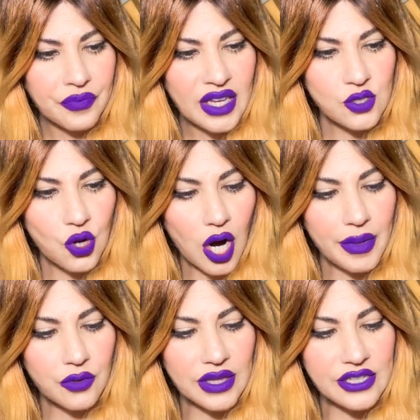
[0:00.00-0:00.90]
So
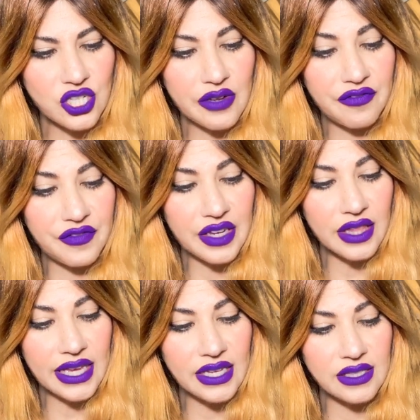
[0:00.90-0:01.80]
karmic relationship,
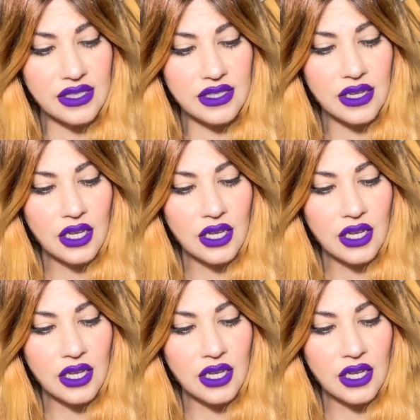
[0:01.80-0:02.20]
feelings,